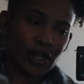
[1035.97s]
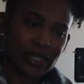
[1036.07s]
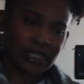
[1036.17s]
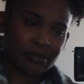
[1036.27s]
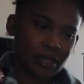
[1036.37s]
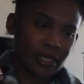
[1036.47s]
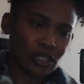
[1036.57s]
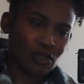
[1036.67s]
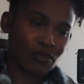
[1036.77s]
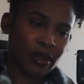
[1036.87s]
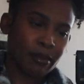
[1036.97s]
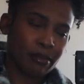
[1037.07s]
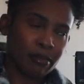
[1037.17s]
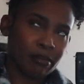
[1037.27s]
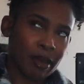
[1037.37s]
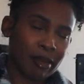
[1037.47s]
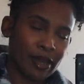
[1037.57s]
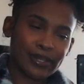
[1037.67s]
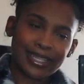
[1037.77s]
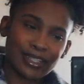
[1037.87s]
Christmas from my
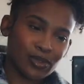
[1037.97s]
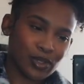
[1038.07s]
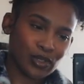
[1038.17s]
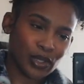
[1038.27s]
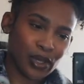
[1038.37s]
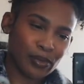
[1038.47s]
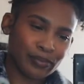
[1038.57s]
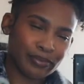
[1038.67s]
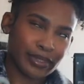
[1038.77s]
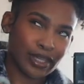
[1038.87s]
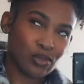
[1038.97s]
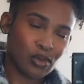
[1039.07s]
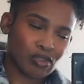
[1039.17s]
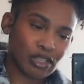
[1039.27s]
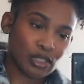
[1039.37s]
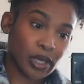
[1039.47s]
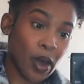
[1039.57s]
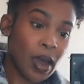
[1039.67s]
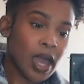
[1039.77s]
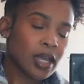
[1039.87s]
parents like two years ago. Yeah, two or three years
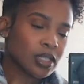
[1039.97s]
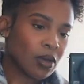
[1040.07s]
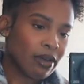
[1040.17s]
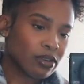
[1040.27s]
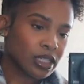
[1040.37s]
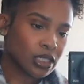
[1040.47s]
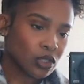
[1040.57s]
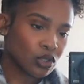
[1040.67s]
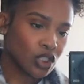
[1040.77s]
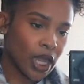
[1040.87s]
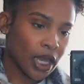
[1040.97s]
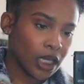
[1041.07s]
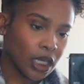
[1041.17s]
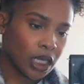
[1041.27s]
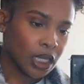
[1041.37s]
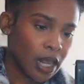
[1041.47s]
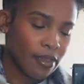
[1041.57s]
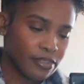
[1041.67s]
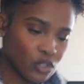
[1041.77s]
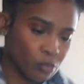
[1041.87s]
ago. So I have on this little jacket,
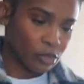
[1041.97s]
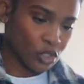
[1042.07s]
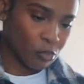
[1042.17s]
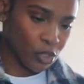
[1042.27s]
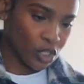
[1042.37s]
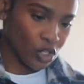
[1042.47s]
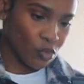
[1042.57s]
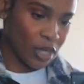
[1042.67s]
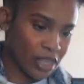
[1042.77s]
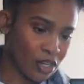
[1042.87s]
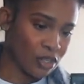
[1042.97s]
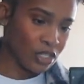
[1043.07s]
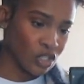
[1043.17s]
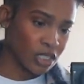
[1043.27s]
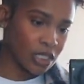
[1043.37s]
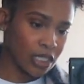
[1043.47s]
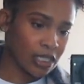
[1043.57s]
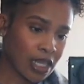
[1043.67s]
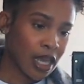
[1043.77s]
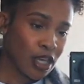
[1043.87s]
super, super cute, and literally just
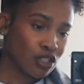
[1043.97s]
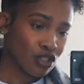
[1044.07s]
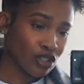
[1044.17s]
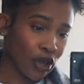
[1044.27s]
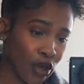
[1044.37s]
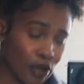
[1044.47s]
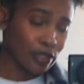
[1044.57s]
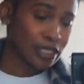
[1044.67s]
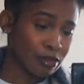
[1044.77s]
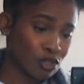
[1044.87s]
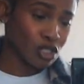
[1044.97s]
this shirt, some